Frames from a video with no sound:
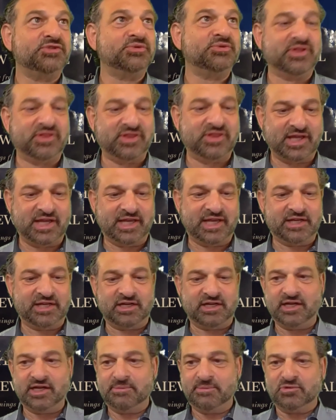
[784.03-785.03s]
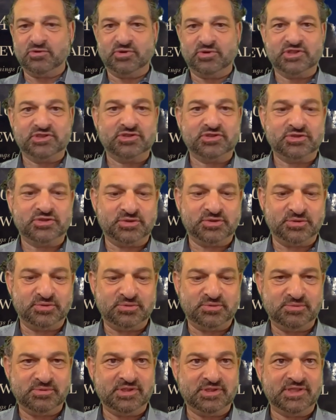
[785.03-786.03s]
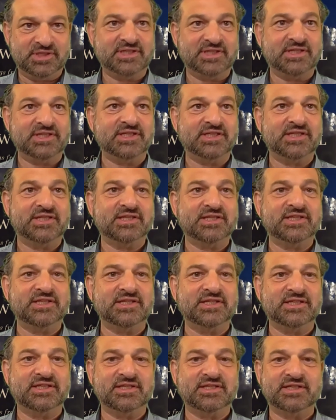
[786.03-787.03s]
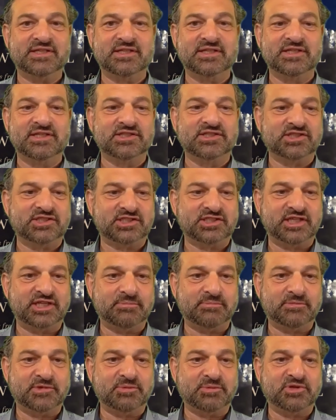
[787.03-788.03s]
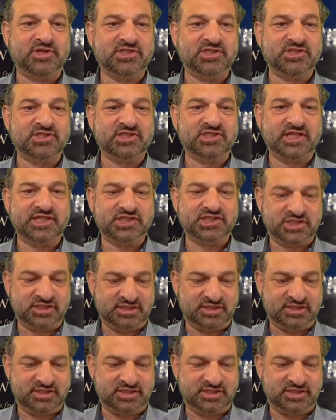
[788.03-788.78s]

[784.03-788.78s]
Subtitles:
that, I'm going to set up my presentation.